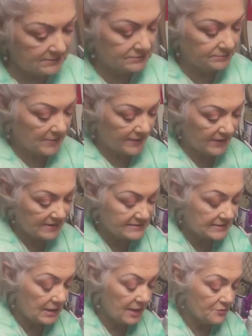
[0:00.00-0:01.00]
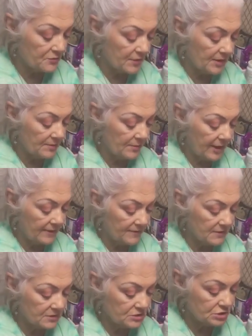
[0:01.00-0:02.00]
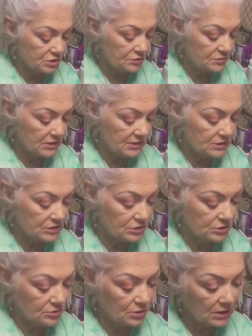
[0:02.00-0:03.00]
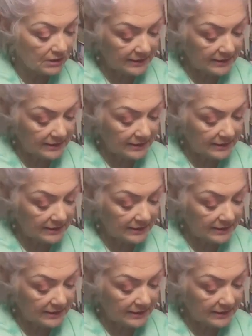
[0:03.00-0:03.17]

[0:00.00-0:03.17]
And that's another thing about this. You need to